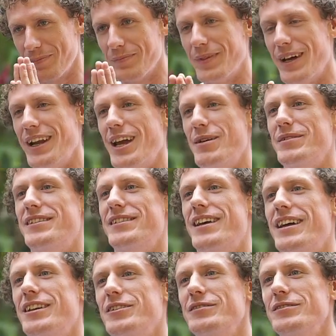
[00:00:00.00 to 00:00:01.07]
My name is
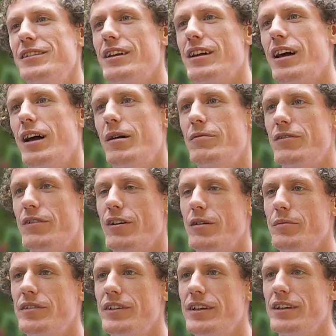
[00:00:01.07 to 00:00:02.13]
Daniel. I'm from
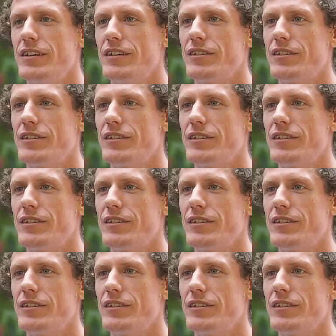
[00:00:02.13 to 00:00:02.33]
Sydney,